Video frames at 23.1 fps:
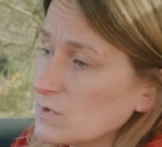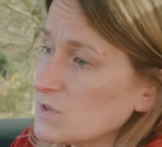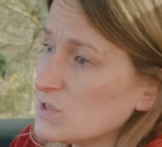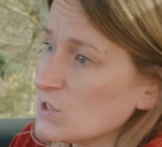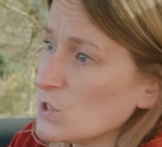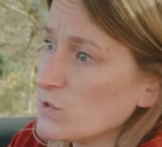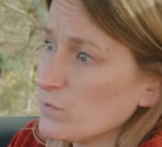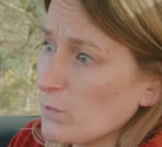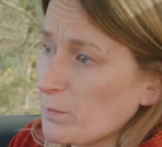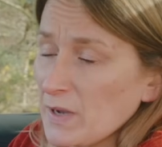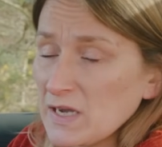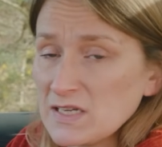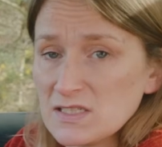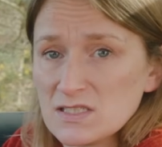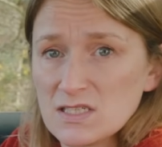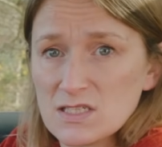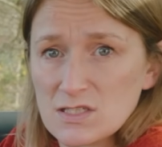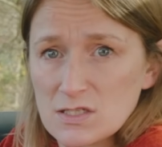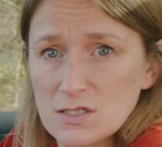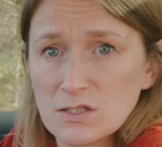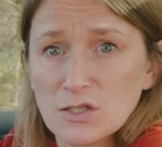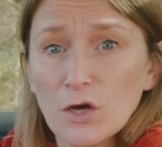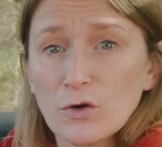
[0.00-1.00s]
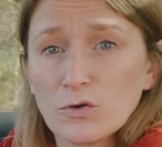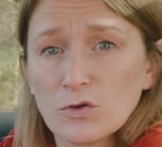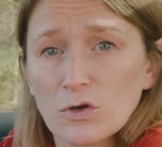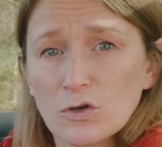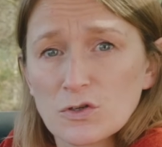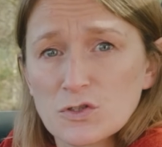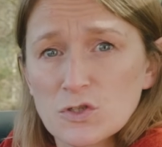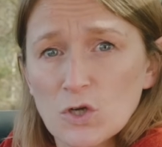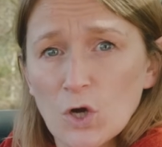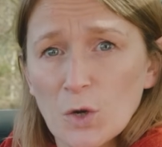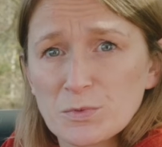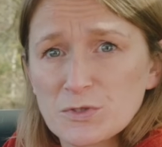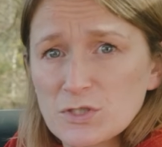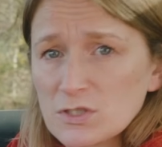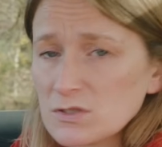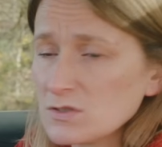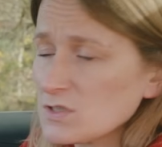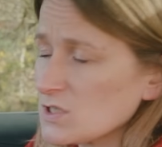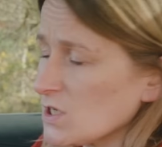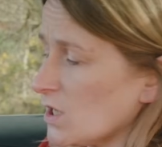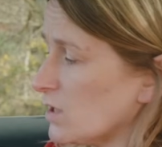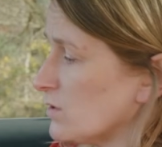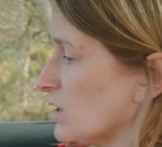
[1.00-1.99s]
Silver paint is a no-cost
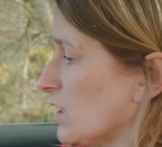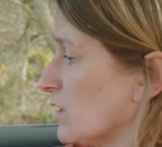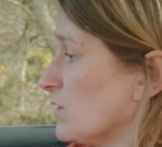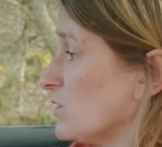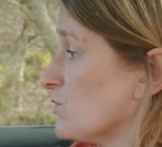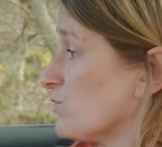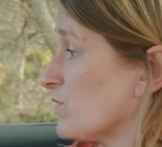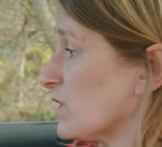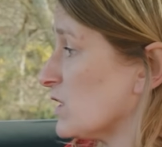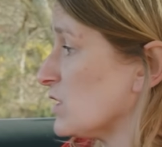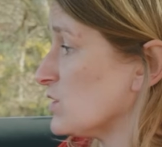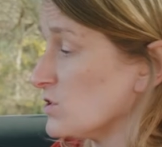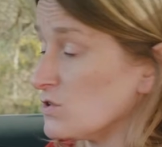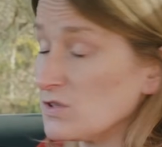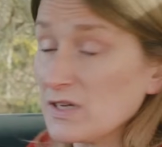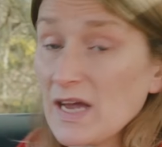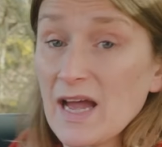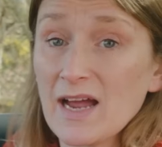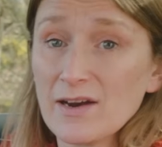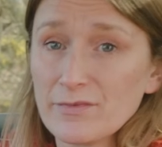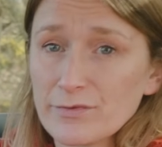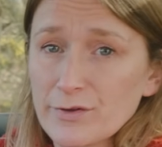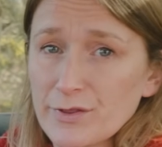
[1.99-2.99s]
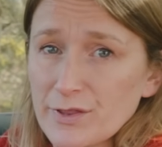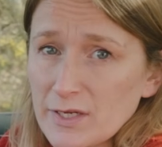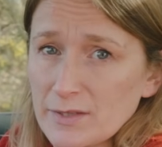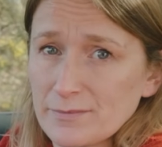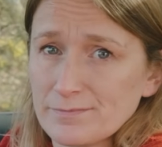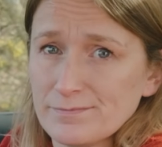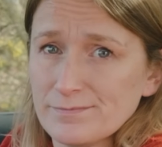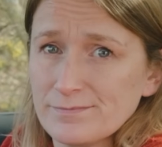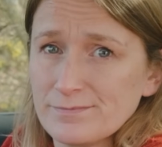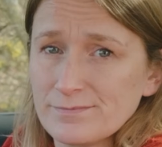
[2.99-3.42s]
option, so you know you really do get everything.